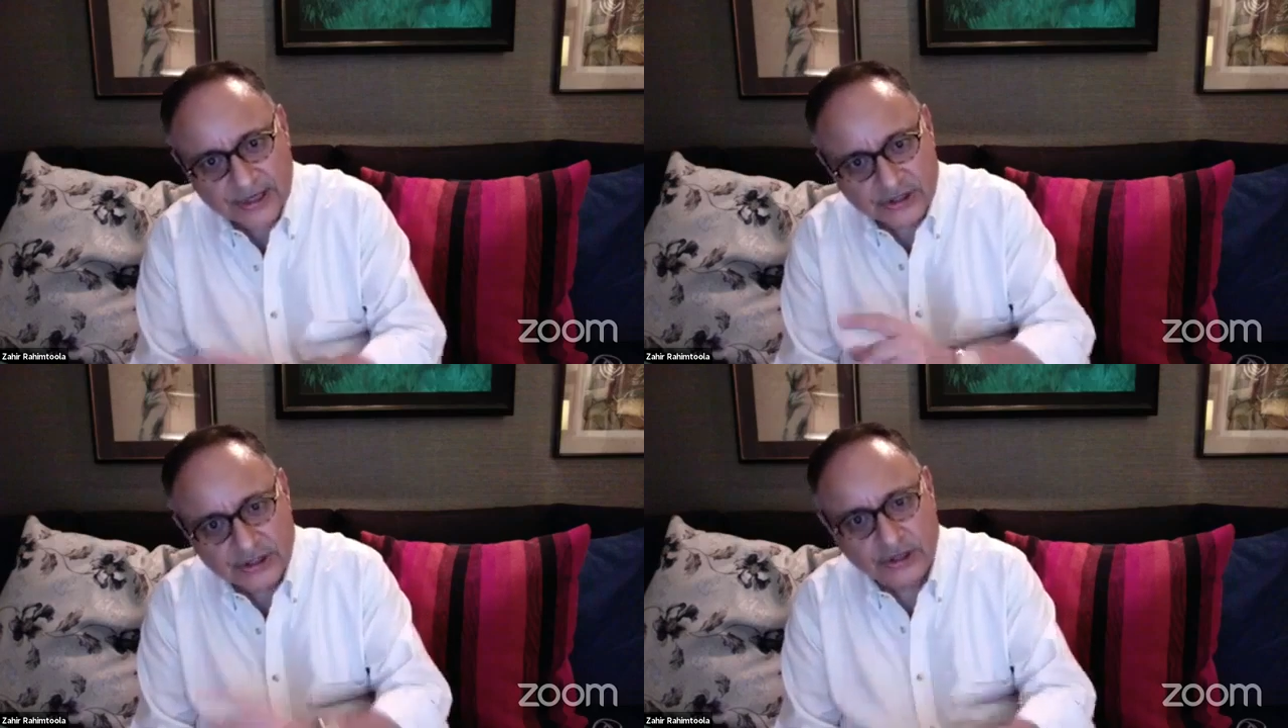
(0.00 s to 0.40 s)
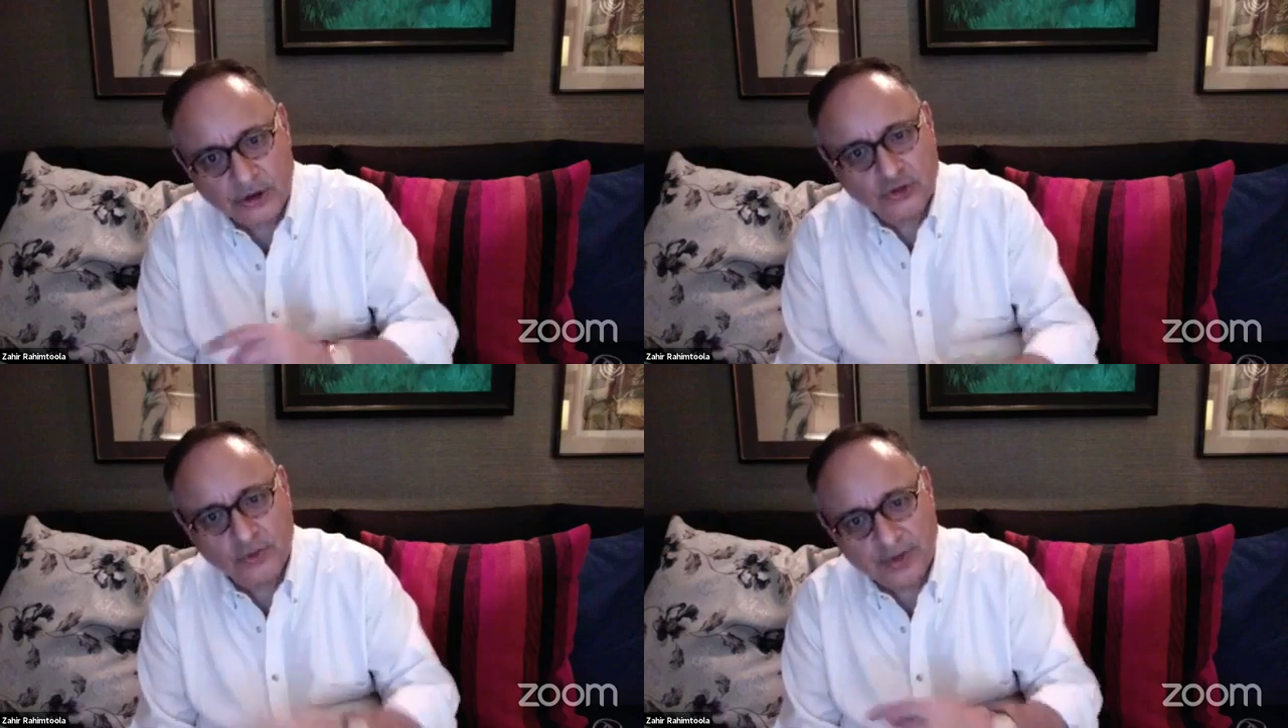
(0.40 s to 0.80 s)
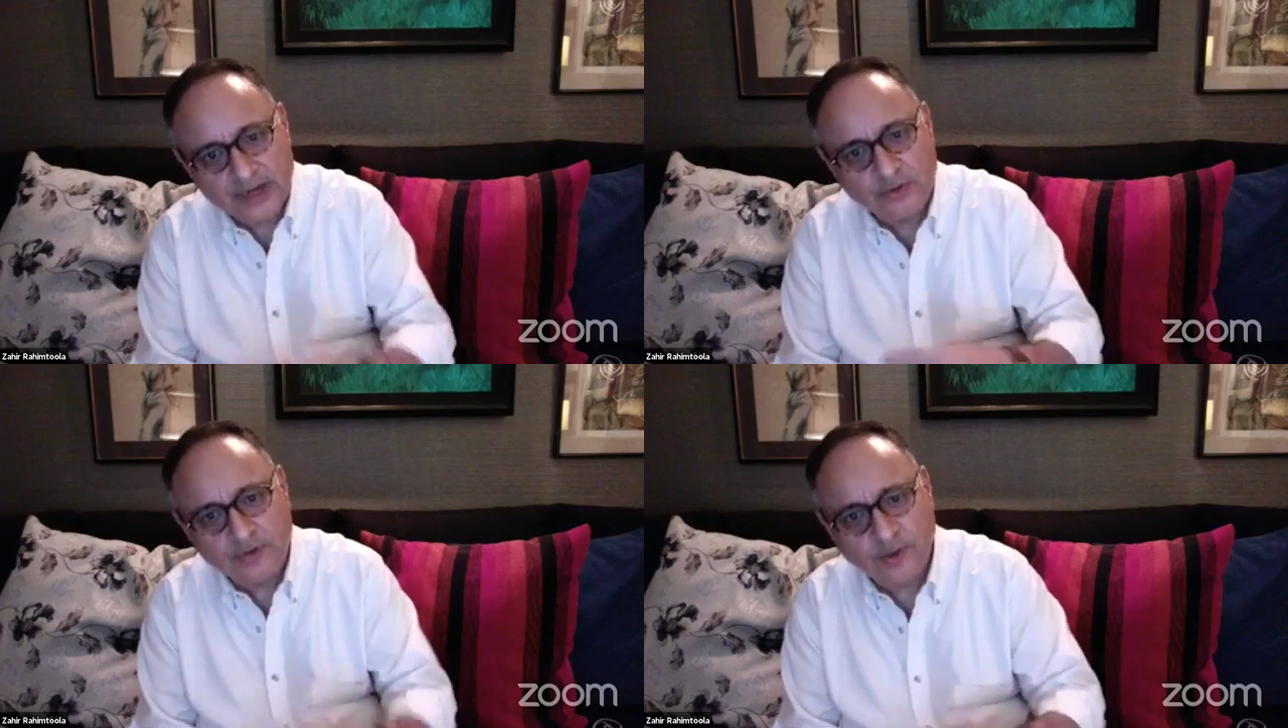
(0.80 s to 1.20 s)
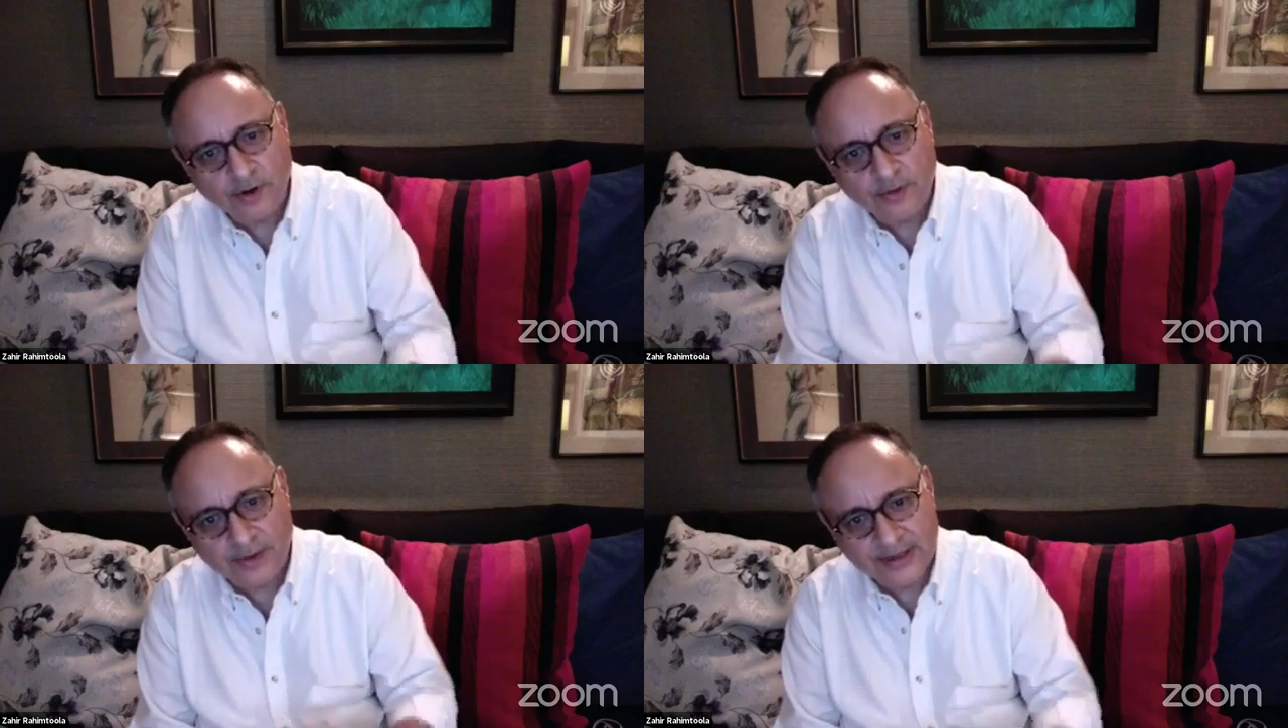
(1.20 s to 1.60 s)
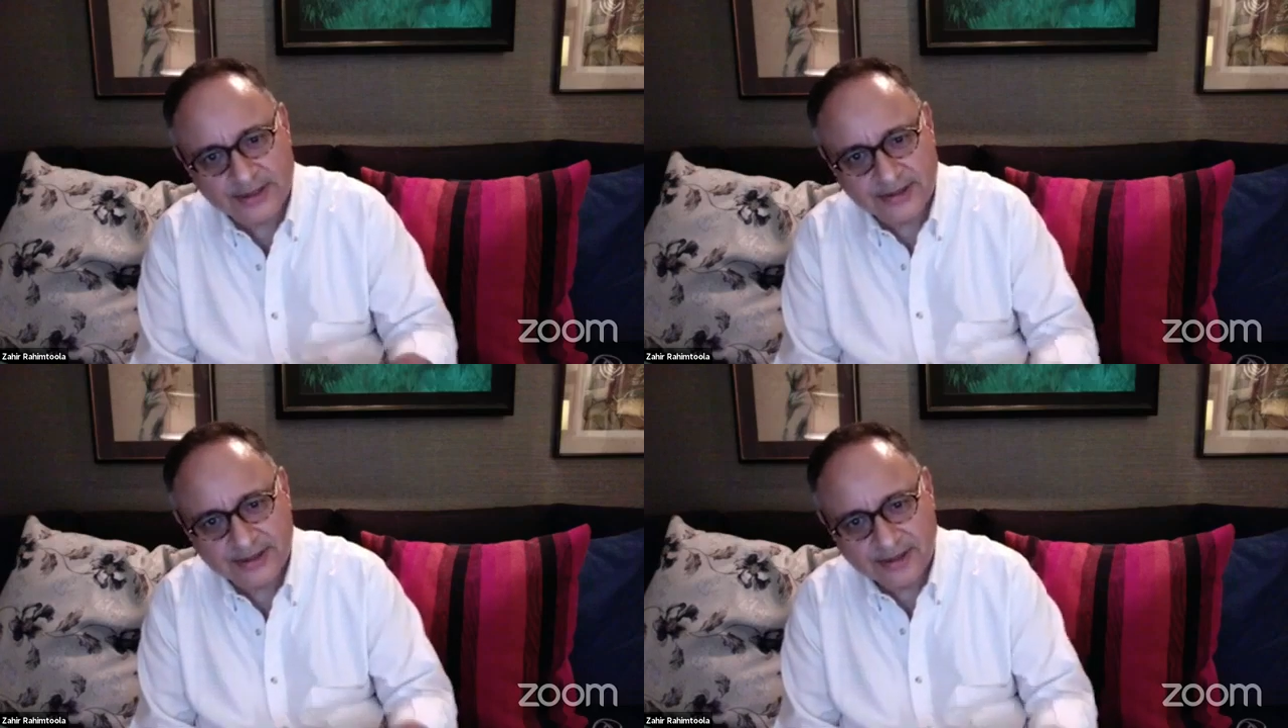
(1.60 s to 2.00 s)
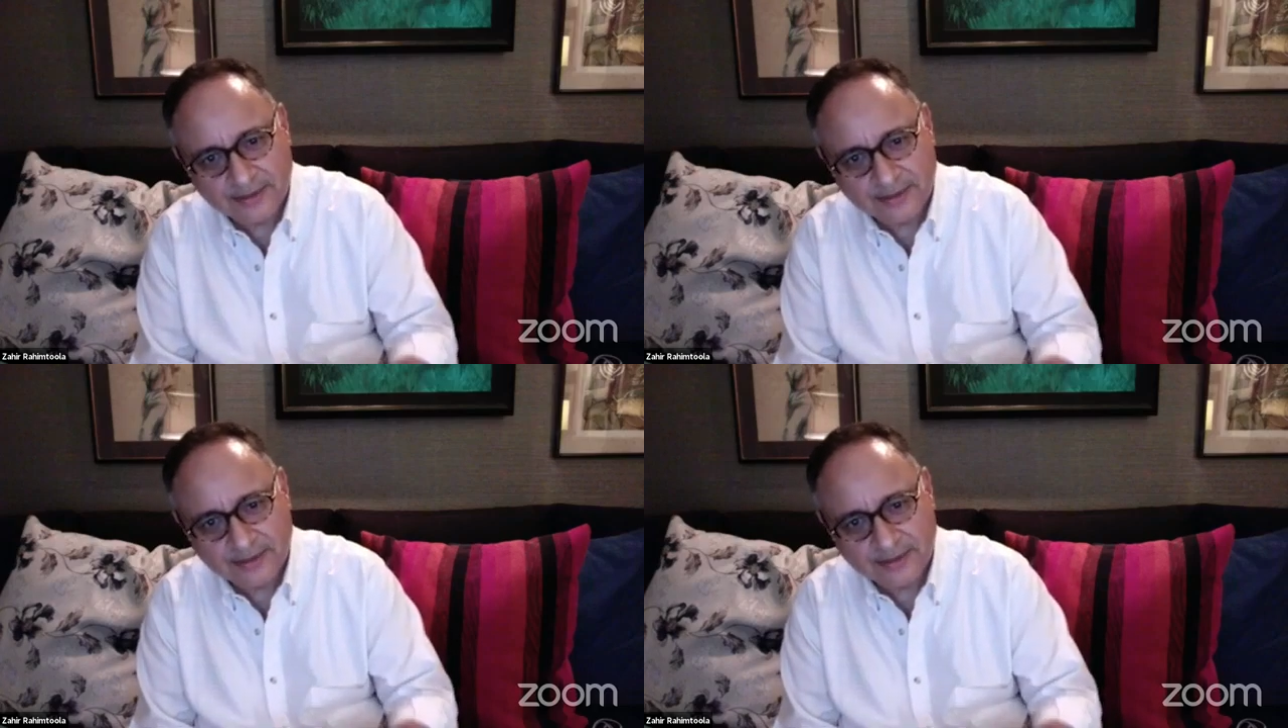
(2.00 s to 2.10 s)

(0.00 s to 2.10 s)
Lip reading: she got so many more followers